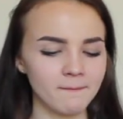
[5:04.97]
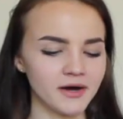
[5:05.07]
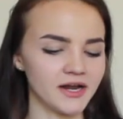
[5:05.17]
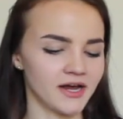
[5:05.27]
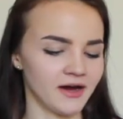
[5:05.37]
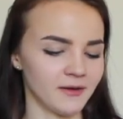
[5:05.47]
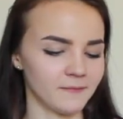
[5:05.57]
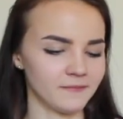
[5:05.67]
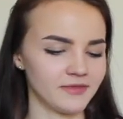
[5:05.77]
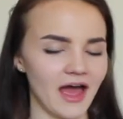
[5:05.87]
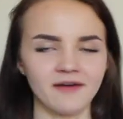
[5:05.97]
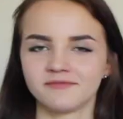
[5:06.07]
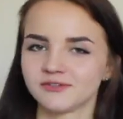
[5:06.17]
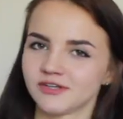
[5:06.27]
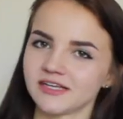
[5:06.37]
But yeah,
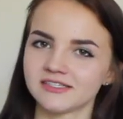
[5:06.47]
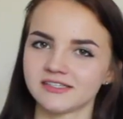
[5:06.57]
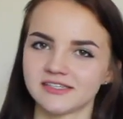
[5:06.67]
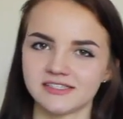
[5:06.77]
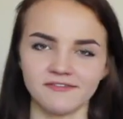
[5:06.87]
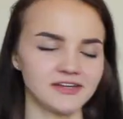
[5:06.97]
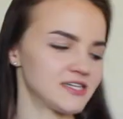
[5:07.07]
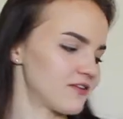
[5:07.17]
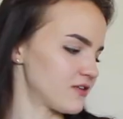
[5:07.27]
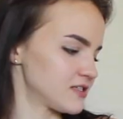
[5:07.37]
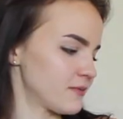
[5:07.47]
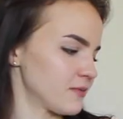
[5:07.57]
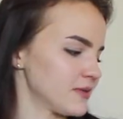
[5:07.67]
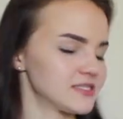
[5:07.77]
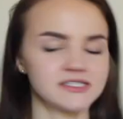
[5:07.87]
so that's the stuff I take for
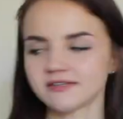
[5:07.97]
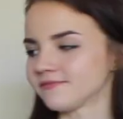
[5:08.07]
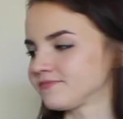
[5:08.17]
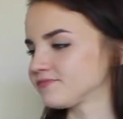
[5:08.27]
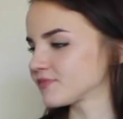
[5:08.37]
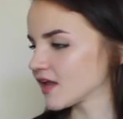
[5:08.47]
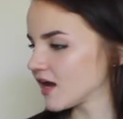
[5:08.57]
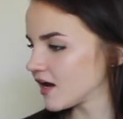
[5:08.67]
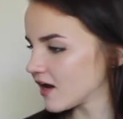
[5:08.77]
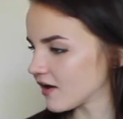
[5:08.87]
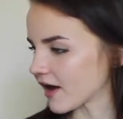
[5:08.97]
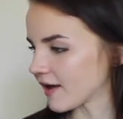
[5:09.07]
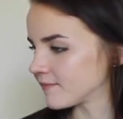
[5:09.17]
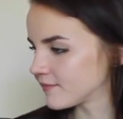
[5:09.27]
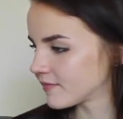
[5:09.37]
supplements.
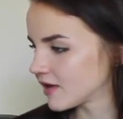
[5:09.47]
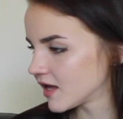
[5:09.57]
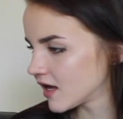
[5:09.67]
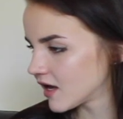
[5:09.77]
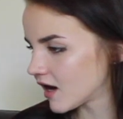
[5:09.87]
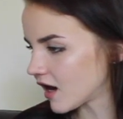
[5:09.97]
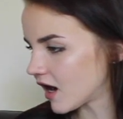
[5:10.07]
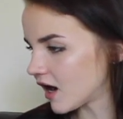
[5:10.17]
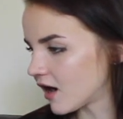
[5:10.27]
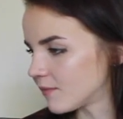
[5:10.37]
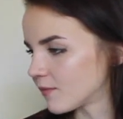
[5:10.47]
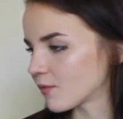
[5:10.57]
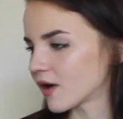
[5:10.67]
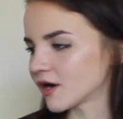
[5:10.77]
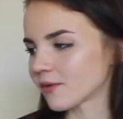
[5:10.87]
Okay.
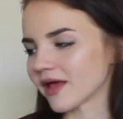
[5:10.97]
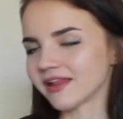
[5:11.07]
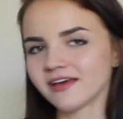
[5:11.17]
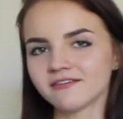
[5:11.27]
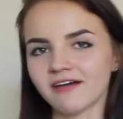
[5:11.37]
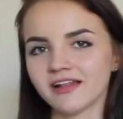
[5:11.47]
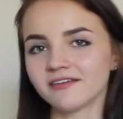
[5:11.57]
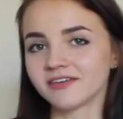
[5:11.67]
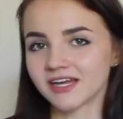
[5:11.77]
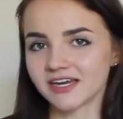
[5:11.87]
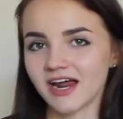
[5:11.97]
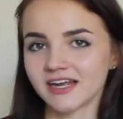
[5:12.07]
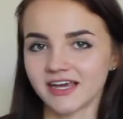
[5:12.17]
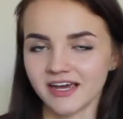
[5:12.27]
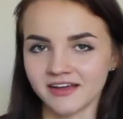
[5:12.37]
Where do I live? I live in
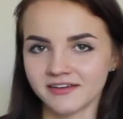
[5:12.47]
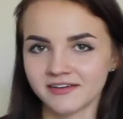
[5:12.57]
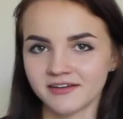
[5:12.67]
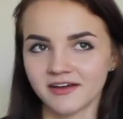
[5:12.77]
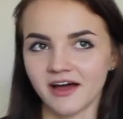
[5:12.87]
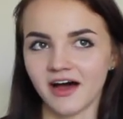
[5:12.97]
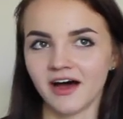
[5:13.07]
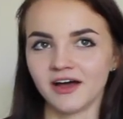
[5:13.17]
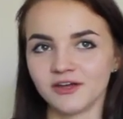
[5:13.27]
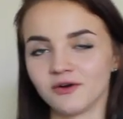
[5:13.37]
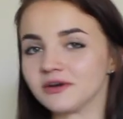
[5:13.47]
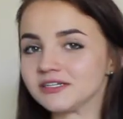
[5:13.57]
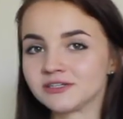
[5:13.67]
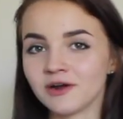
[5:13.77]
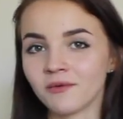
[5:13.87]
Connecticut. You don't
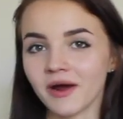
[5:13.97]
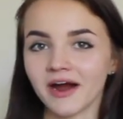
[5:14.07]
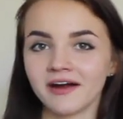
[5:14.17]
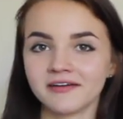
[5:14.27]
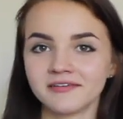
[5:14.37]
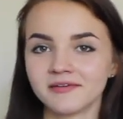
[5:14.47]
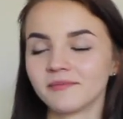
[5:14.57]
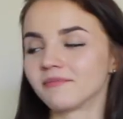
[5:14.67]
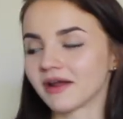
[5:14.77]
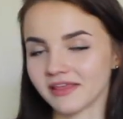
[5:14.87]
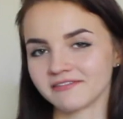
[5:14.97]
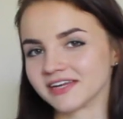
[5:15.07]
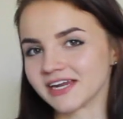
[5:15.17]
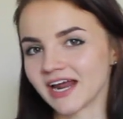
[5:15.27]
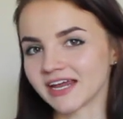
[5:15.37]
need to know where, but I live
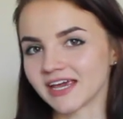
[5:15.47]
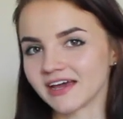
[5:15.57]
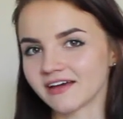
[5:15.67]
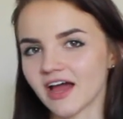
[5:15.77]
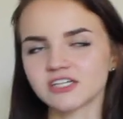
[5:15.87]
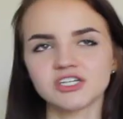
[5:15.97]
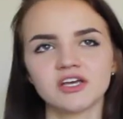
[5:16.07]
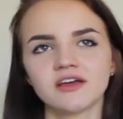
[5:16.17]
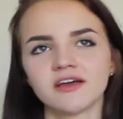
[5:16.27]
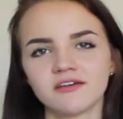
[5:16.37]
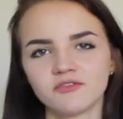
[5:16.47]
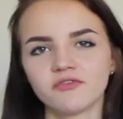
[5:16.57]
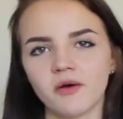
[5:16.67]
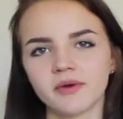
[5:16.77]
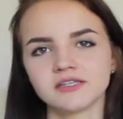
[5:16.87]
in Connecticut. Actually, if you
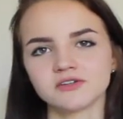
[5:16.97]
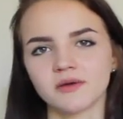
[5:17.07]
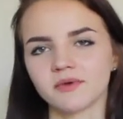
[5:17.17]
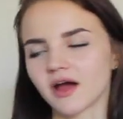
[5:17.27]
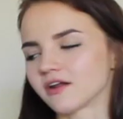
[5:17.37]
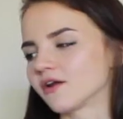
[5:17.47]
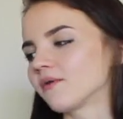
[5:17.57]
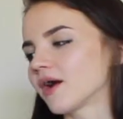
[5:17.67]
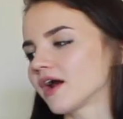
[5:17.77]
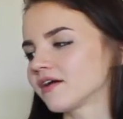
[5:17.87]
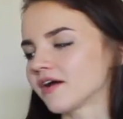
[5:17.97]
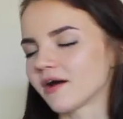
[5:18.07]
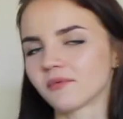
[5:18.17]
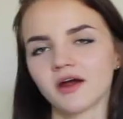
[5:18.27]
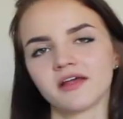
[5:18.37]
follow my Instagram, you kind of know where
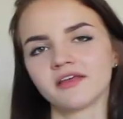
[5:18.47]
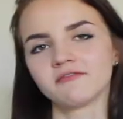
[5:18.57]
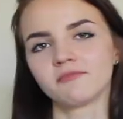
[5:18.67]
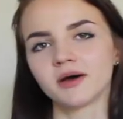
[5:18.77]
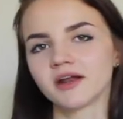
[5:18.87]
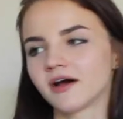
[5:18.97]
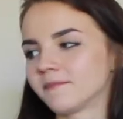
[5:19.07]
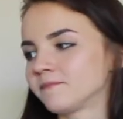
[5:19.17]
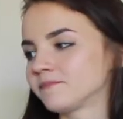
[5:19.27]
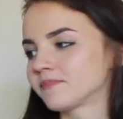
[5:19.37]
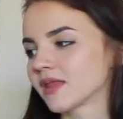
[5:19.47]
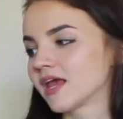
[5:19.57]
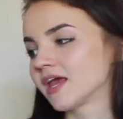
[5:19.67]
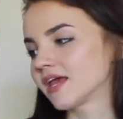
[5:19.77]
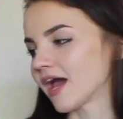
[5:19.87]
I live. But
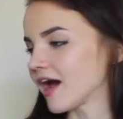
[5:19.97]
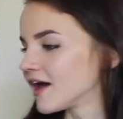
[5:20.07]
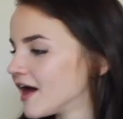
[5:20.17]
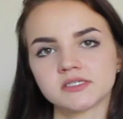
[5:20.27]
yeah.